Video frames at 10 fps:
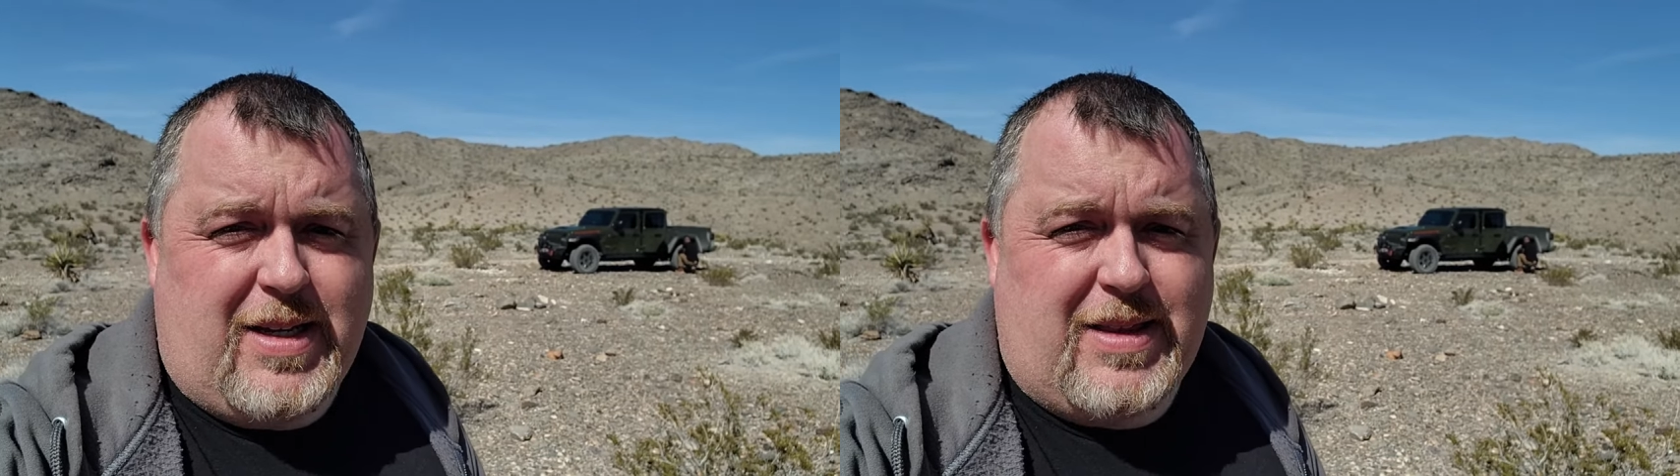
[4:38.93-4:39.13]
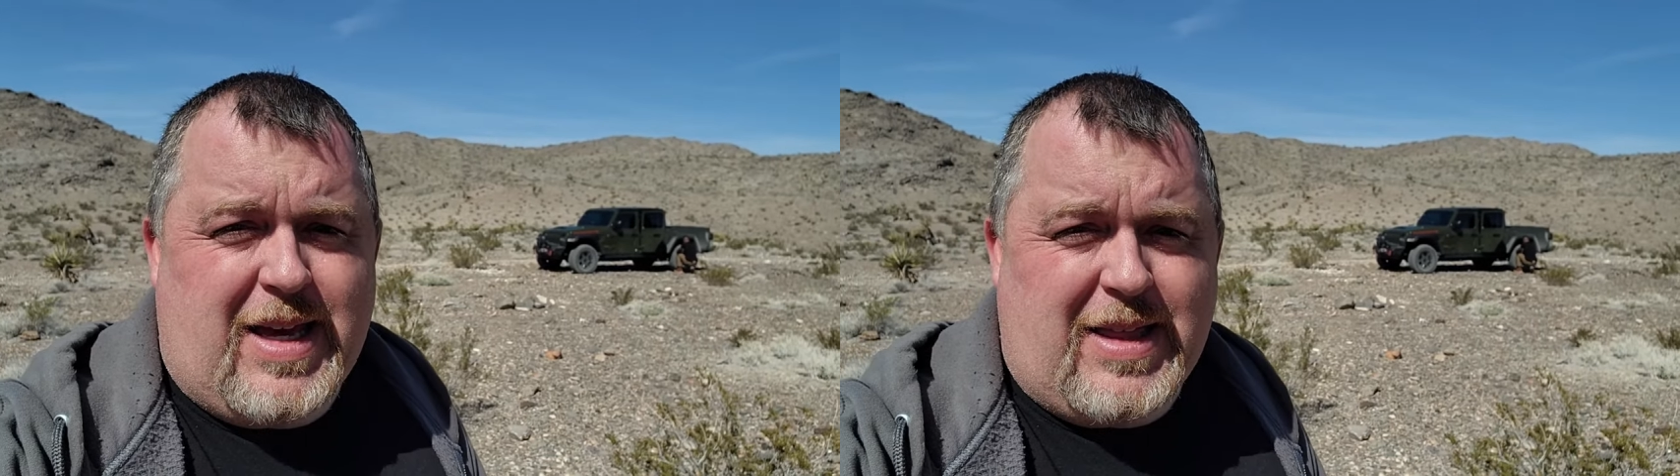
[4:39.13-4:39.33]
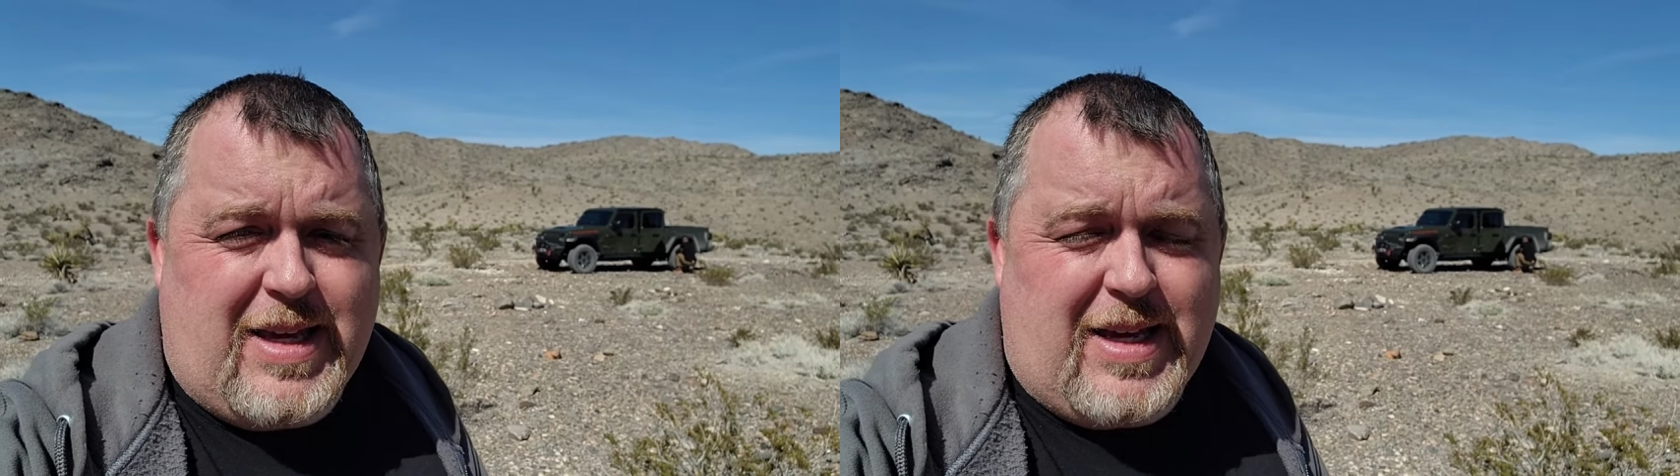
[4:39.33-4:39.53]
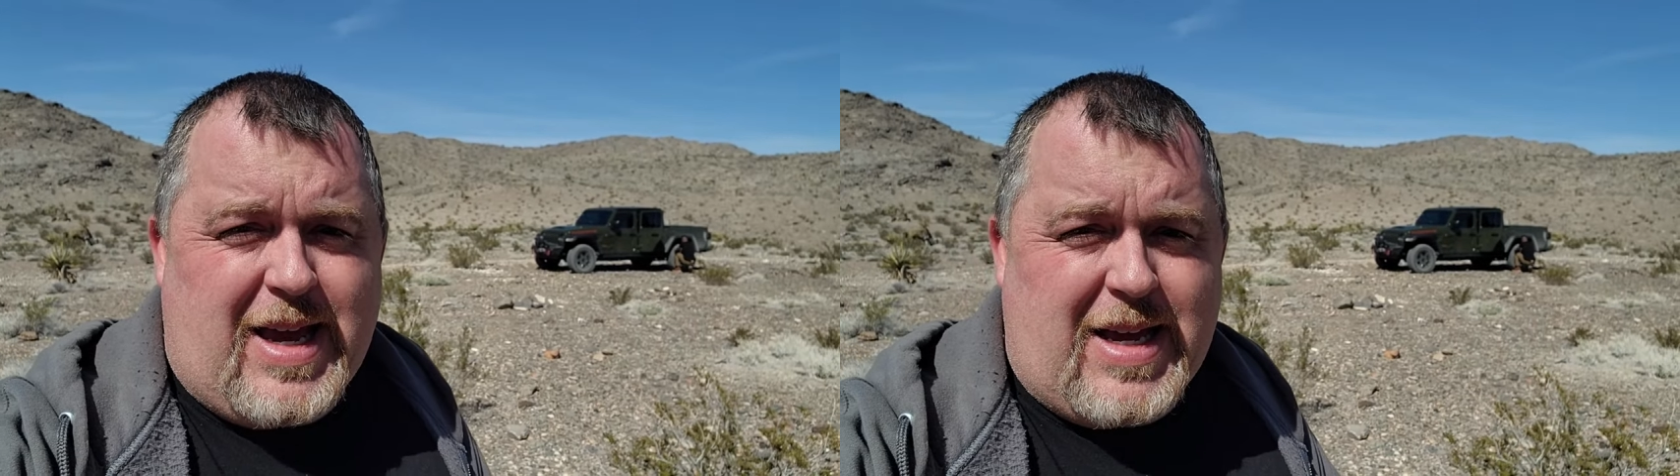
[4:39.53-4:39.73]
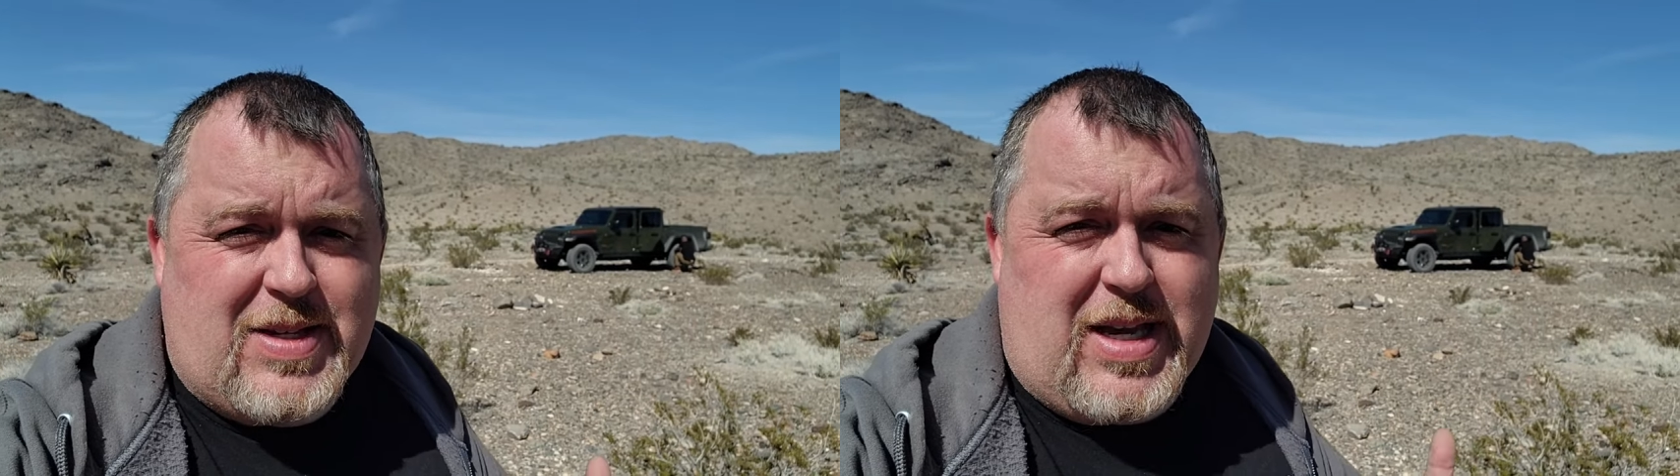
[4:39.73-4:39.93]
that thing
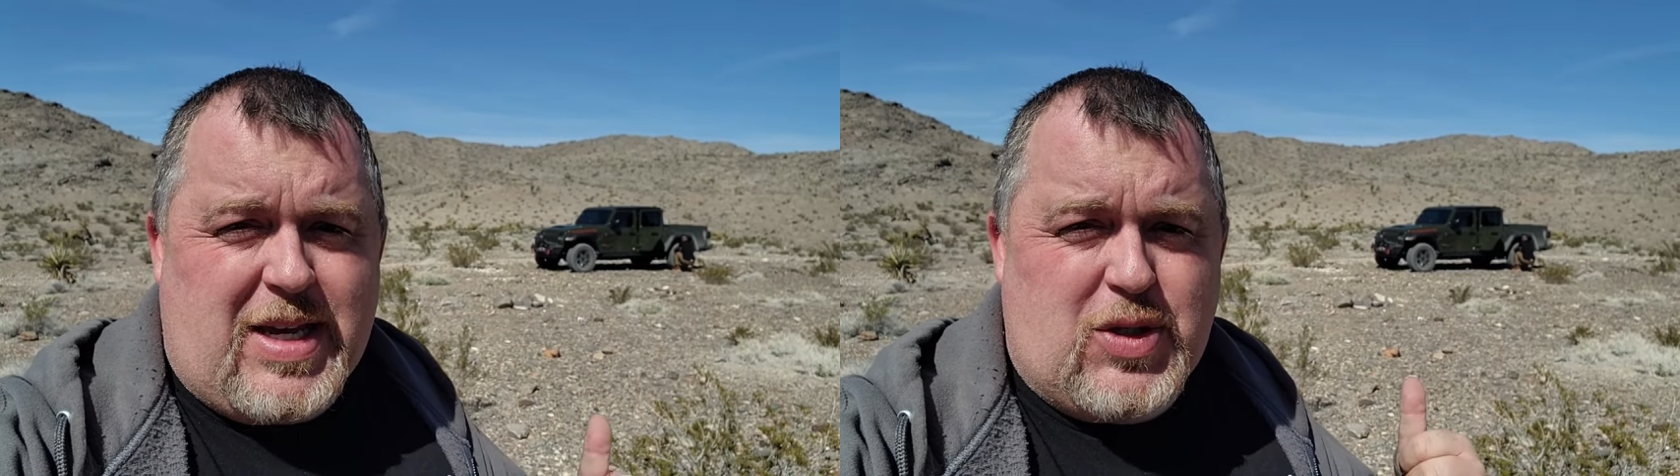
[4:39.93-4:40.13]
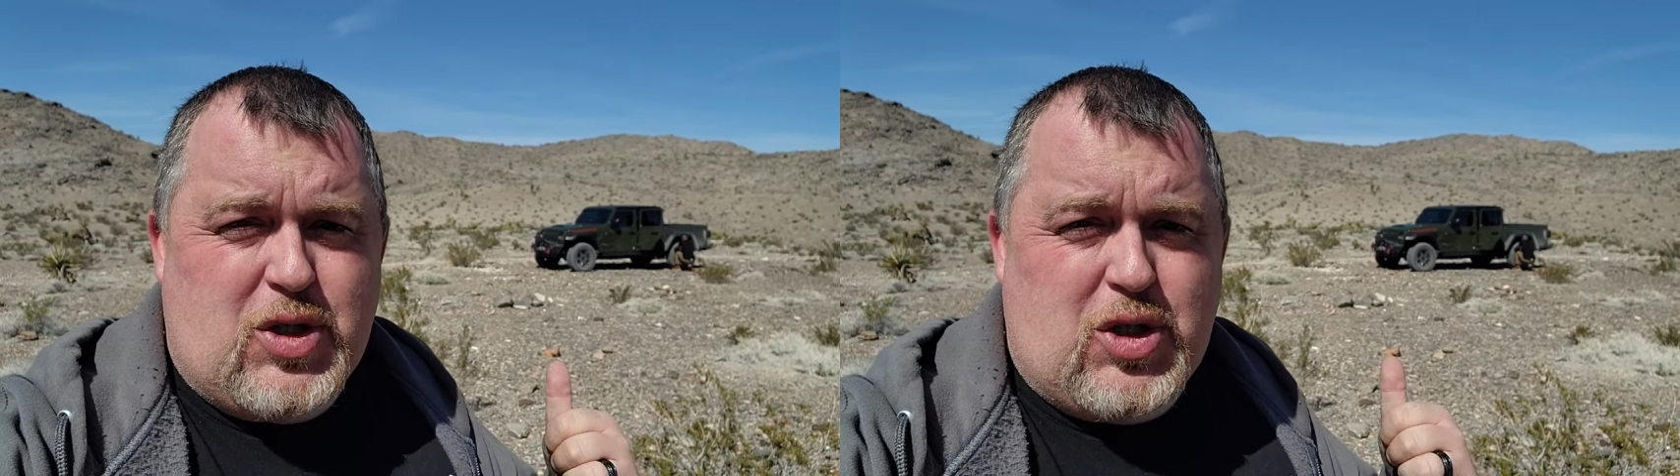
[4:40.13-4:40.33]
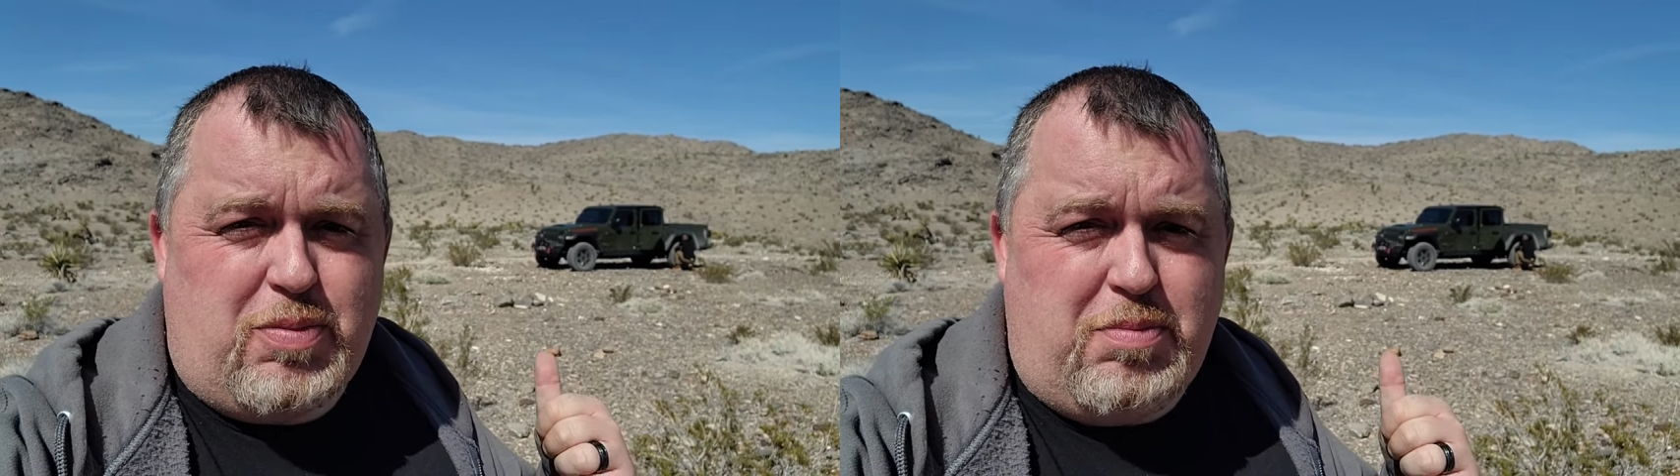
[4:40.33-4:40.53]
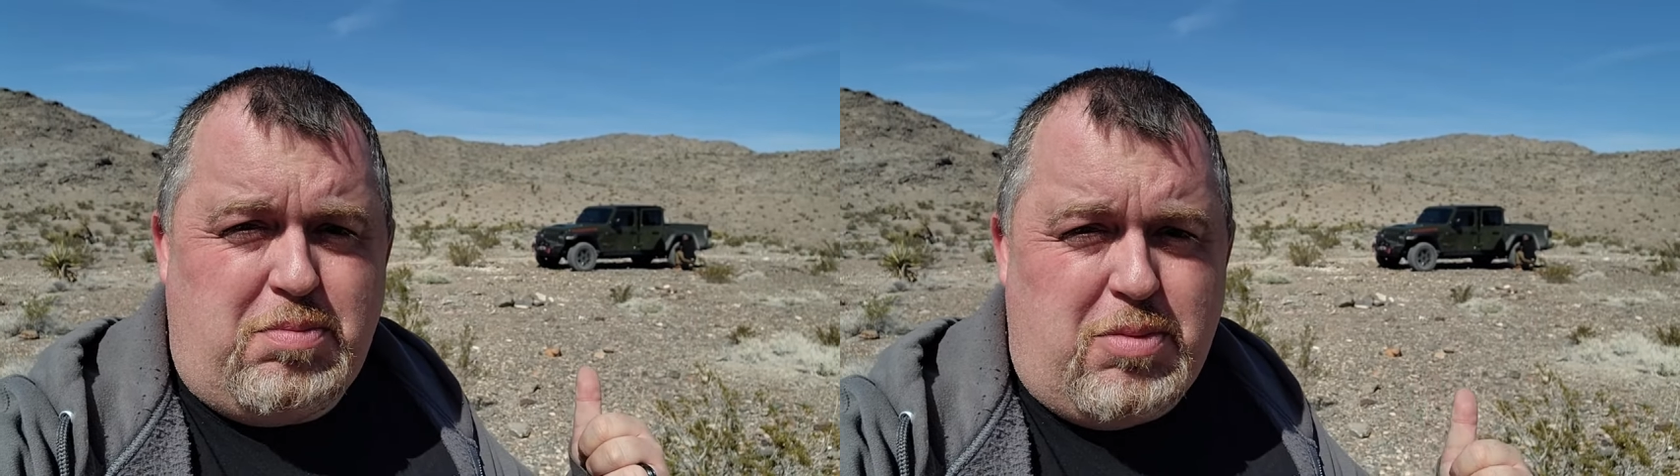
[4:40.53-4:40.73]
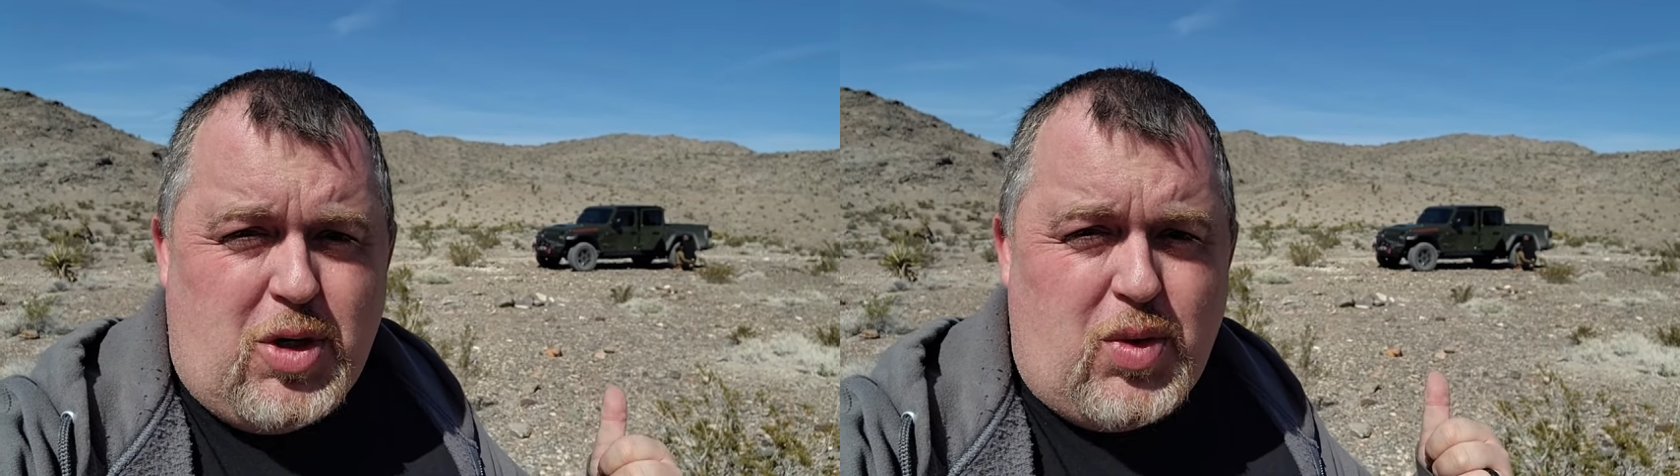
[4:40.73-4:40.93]
has a
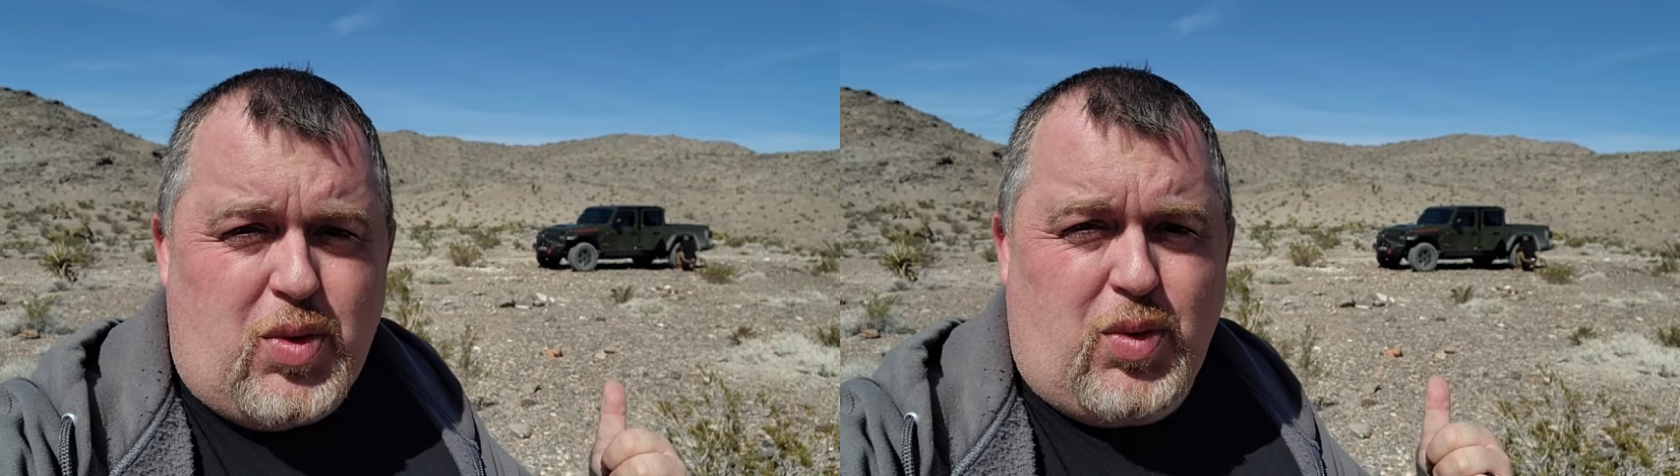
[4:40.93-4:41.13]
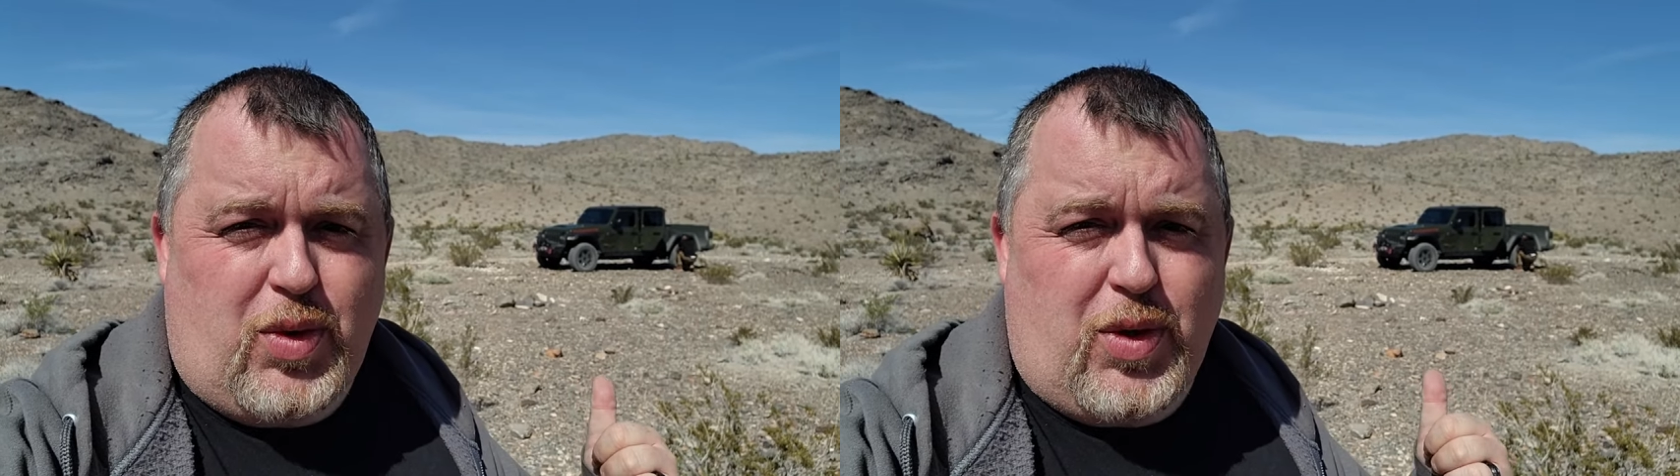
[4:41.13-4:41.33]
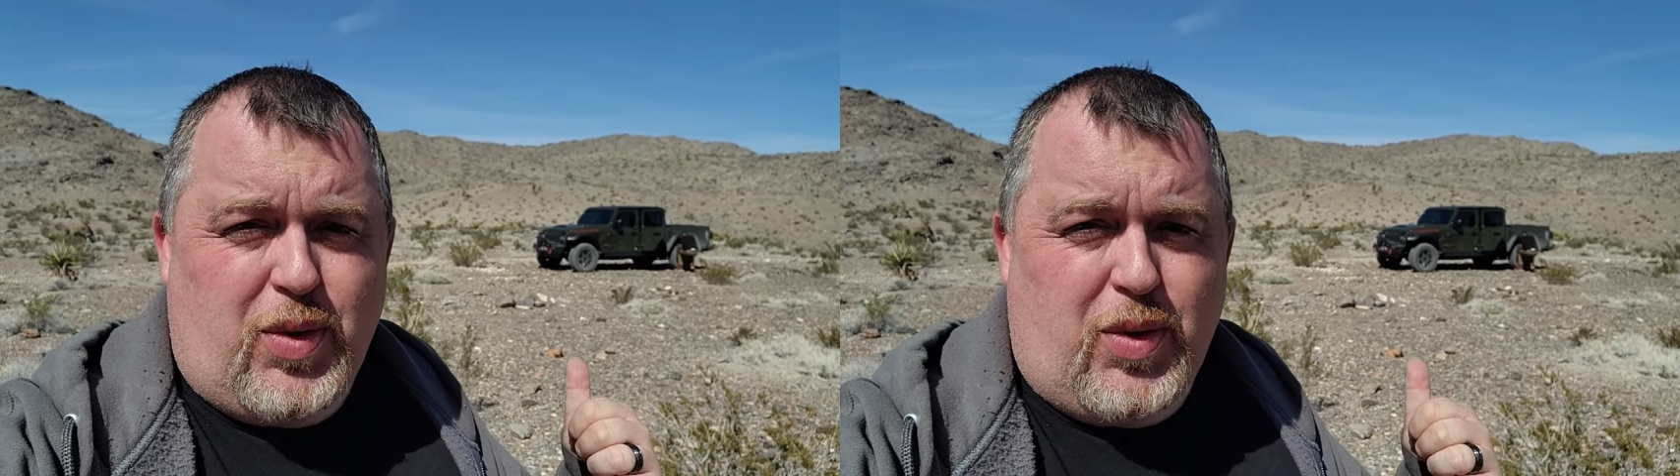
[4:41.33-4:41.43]
smooth